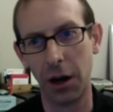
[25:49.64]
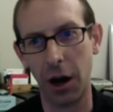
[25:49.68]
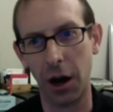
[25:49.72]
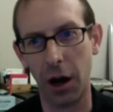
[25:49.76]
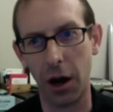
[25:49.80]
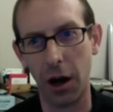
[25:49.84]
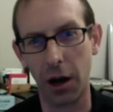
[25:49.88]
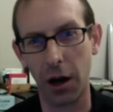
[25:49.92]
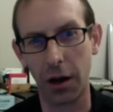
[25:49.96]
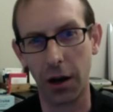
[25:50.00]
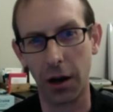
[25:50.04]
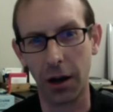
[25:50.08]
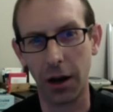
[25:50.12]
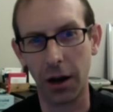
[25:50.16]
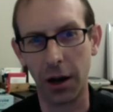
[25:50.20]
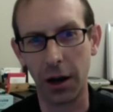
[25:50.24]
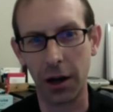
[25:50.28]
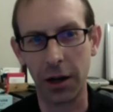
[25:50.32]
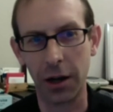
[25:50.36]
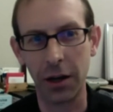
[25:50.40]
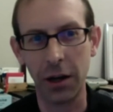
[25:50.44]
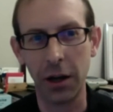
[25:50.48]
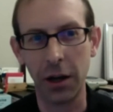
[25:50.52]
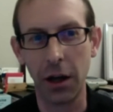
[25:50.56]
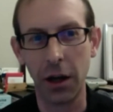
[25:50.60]

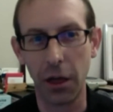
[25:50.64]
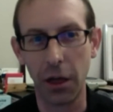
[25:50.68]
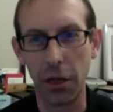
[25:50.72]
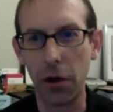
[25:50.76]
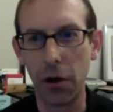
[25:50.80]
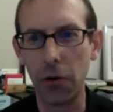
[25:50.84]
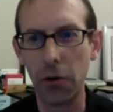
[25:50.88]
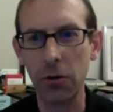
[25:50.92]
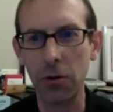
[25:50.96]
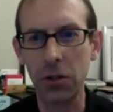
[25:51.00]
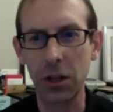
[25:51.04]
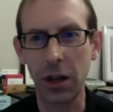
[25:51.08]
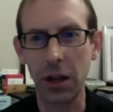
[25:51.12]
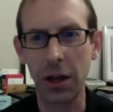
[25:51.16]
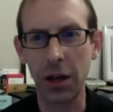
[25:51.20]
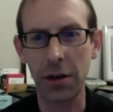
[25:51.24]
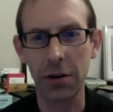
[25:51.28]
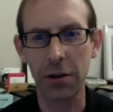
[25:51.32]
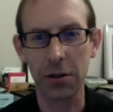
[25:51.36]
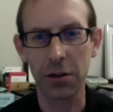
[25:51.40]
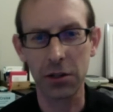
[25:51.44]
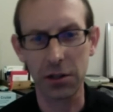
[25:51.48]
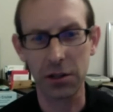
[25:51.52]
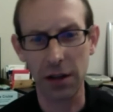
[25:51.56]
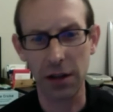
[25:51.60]
online. Those
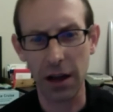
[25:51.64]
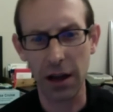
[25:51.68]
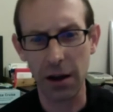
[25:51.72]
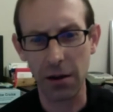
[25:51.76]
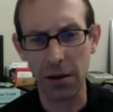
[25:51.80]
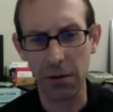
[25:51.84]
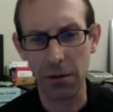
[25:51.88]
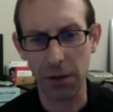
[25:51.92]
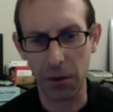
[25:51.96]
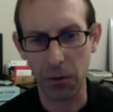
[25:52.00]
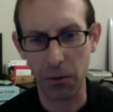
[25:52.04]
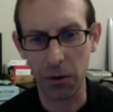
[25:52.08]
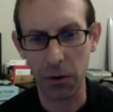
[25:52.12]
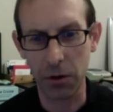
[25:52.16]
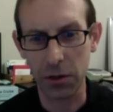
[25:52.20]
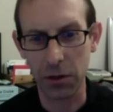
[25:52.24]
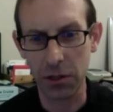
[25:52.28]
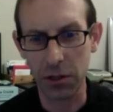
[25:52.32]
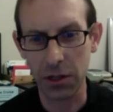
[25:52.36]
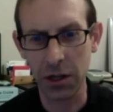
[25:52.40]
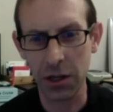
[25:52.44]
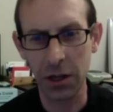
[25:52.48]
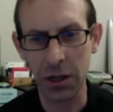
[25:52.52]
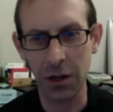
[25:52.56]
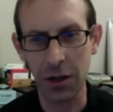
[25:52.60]
letters now that we are
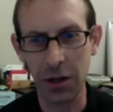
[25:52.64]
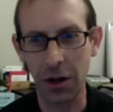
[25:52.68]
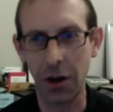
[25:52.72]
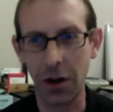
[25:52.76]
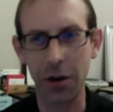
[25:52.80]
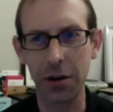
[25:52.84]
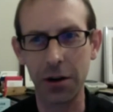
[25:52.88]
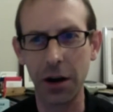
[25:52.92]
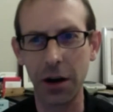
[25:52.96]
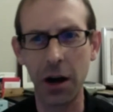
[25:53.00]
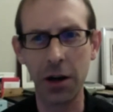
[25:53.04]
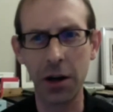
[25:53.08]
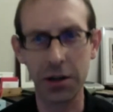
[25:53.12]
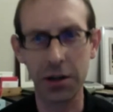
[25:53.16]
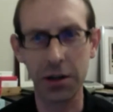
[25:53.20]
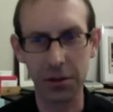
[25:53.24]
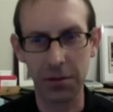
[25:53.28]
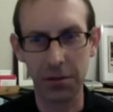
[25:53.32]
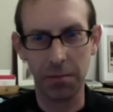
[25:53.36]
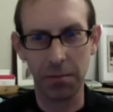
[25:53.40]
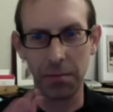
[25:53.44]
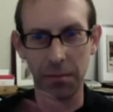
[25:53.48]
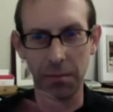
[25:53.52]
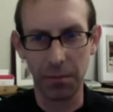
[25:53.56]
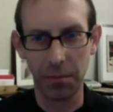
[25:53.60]
seeing are not
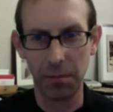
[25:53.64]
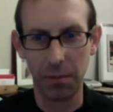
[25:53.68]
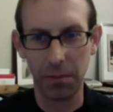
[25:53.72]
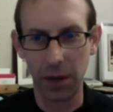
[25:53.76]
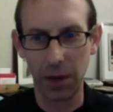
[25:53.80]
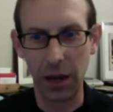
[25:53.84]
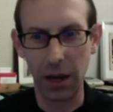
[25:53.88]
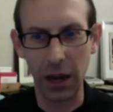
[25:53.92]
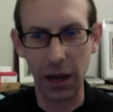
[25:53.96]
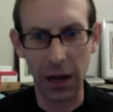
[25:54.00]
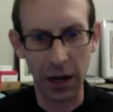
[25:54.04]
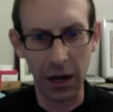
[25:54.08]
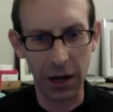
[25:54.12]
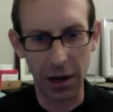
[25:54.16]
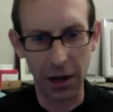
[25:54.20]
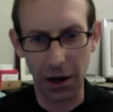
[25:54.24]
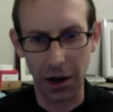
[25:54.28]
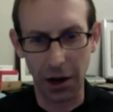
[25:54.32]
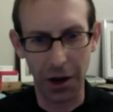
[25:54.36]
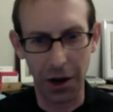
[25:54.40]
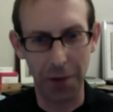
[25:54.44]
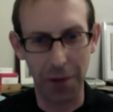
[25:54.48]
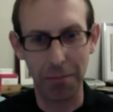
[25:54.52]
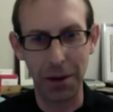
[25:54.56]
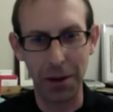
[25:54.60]
ink
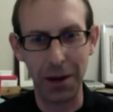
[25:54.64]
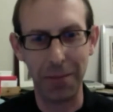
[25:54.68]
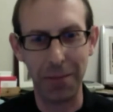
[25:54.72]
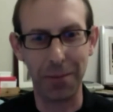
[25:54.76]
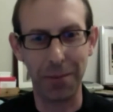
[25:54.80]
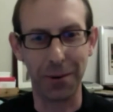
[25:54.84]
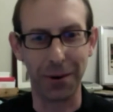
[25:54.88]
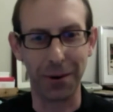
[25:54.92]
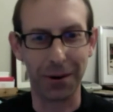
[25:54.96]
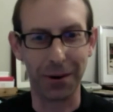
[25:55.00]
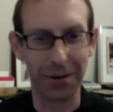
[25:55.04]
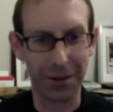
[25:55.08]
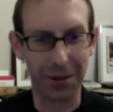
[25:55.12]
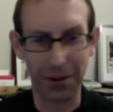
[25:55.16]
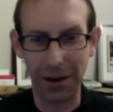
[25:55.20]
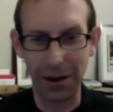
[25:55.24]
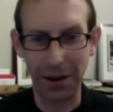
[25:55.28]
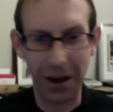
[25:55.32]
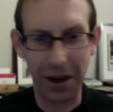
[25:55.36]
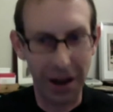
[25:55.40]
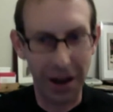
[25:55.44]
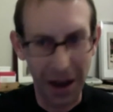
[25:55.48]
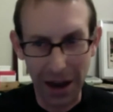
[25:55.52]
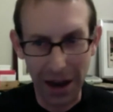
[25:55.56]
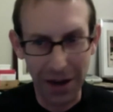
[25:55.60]
on paper. They're
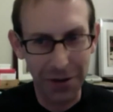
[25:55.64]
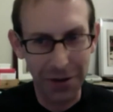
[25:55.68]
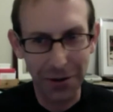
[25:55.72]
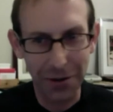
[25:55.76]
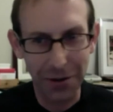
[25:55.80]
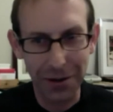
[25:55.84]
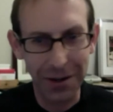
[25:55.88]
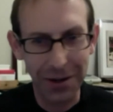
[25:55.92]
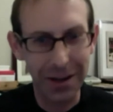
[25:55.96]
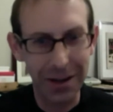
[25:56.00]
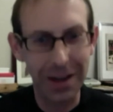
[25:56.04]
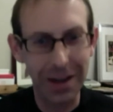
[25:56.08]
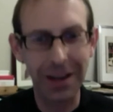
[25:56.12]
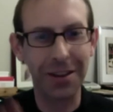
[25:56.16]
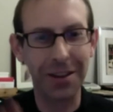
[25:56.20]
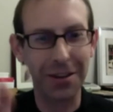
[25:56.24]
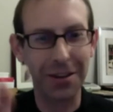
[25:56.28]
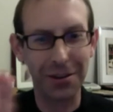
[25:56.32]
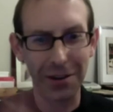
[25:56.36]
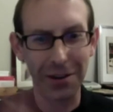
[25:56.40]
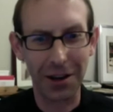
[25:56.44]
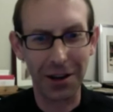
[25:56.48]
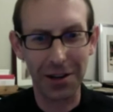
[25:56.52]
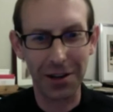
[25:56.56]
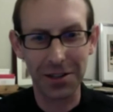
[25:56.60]
not handwritten ink, and they're
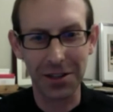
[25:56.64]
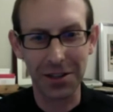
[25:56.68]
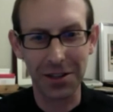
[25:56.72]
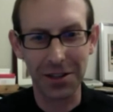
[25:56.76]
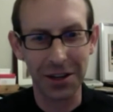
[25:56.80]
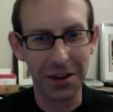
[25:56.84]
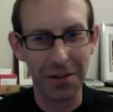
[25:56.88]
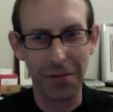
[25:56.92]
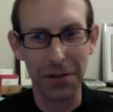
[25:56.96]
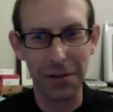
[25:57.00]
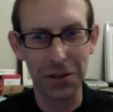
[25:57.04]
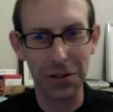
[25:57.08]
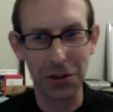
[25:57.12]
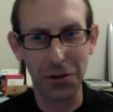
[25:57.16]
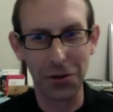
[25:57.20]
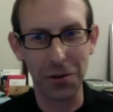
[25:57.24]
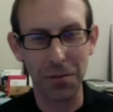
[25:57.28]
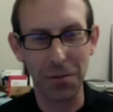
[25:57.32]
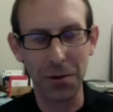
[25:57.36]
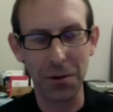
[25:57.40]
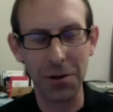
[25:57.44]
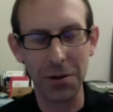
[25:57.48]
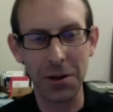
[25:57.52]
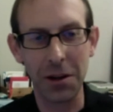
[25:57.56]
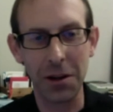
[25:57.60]
not physically
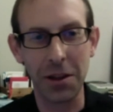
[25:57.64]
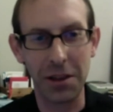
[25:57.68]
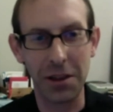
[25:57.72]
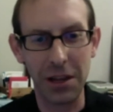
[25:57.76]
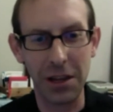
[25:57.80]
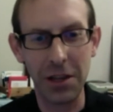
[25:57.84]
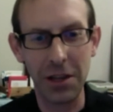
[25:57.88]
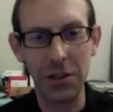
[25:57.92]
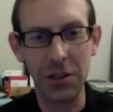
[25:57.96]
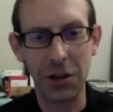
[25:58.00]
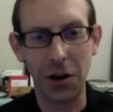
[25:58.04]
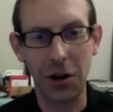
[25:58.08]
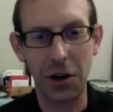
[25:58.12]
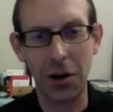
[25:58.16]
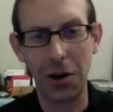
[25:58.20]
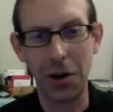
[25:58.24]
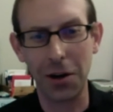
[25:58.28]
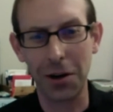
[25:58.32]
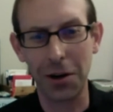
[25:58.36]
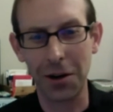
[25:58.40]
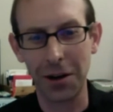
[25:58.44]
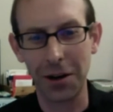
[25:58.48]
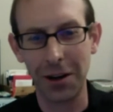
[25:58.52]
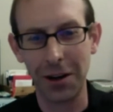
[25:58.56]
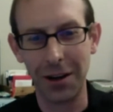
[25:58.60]
printed. These
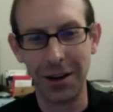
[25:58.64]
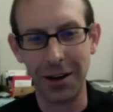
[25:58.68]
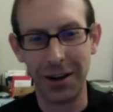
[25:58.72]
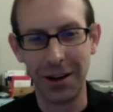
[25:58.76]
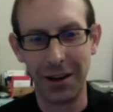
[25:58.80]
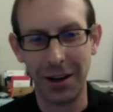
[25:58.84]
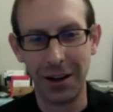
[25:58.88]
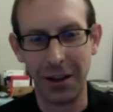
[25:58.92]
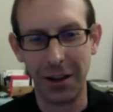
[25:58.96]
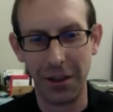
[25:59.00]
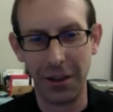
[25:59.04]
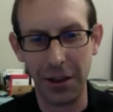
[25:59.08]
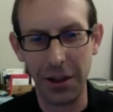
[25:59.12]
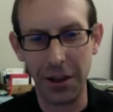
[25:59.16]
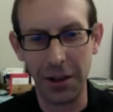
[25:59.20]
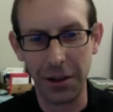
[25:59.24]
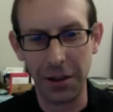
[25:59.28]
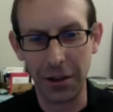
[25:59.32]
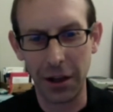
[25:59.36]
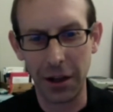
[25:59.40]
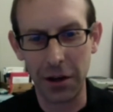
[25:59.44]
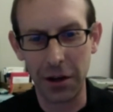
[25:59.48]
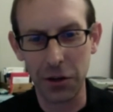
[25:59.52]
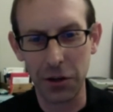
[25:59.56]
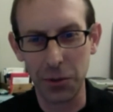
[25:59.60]
are the
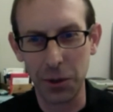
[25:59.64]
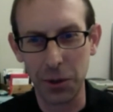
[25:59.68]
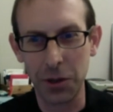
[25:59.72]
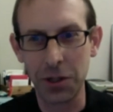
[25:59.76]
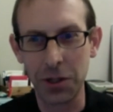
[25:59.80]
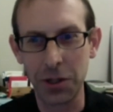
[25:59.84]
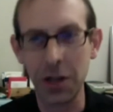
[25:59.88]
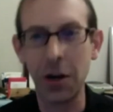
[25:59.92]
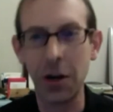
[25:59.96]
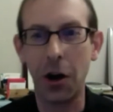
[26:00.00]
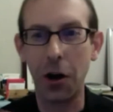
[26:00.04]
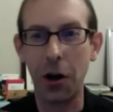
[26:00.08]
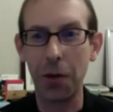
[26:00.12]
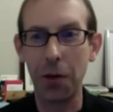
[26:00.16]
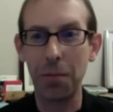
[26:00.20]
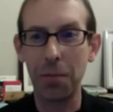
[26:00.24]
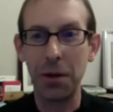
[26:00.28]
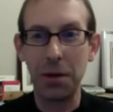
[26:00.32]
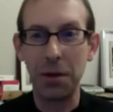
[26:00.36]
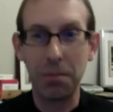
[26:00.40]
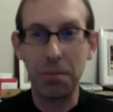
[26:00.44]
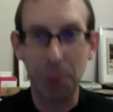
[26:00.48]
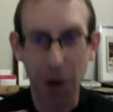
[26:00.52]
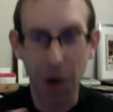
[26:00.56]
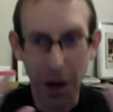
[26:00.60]
letters we are seeing are
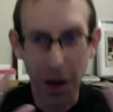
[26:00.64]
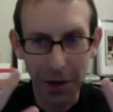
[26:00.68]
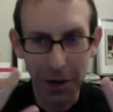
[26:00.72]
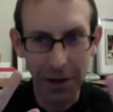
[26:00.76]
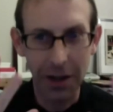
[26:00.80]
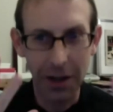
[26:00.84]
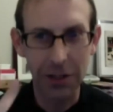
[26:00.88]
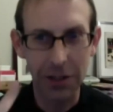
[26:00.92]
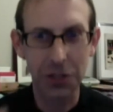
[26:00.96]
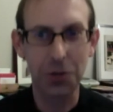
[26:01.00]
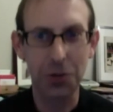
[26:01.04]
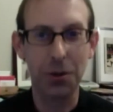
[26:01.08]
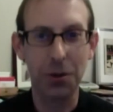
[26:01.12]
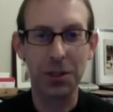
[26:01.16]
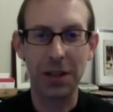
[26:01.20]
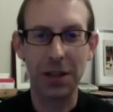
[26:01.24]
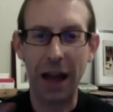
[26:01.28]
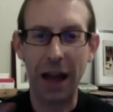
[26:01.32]
being broadcast to us